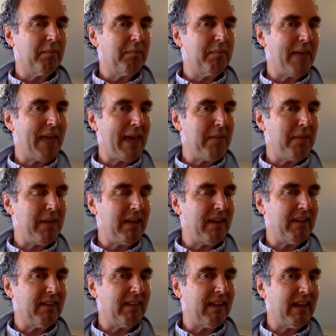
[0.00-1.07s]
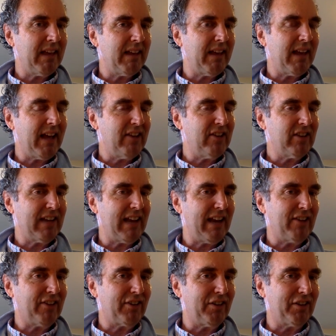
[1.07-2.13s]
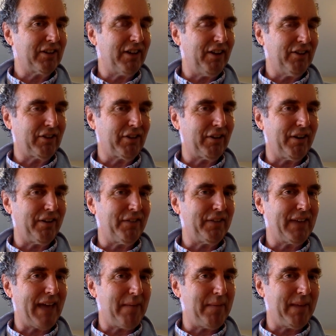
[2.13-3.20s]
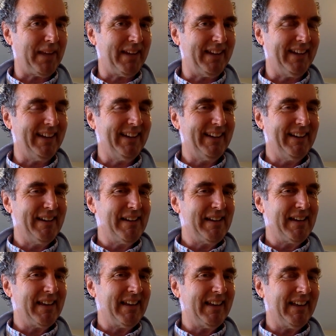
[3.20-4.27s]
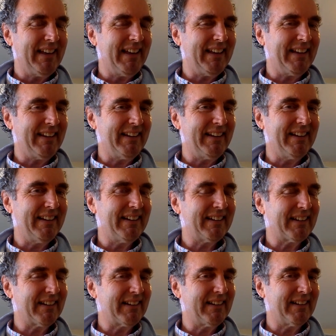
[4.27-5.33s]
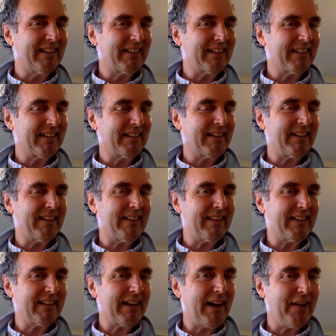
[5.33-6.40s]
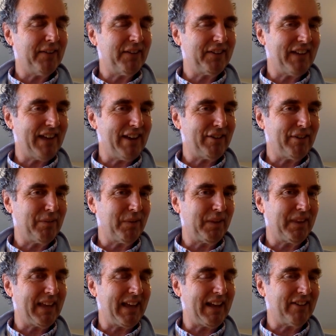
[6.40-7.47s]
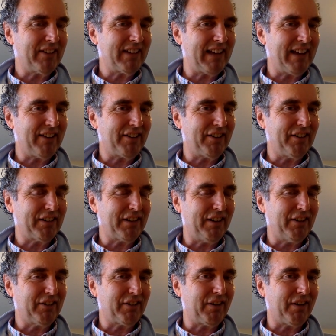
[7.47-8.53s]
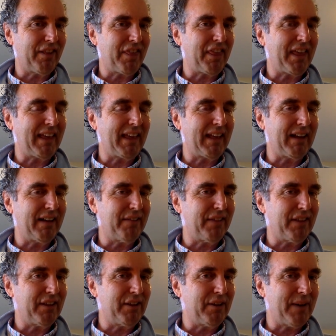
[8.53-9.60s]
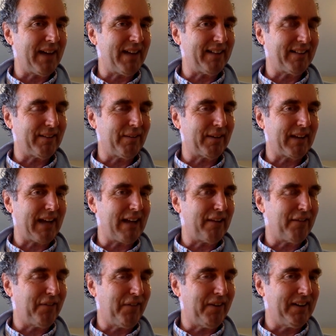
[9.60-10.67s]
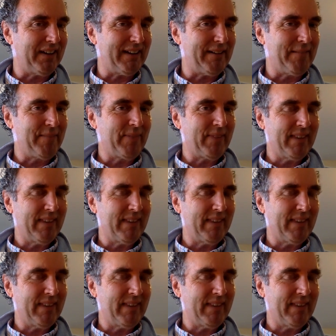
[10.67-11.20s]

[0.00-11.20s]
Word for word: maybe the educational culture of Yemen in conversation with the educational culture and thinking of the US or California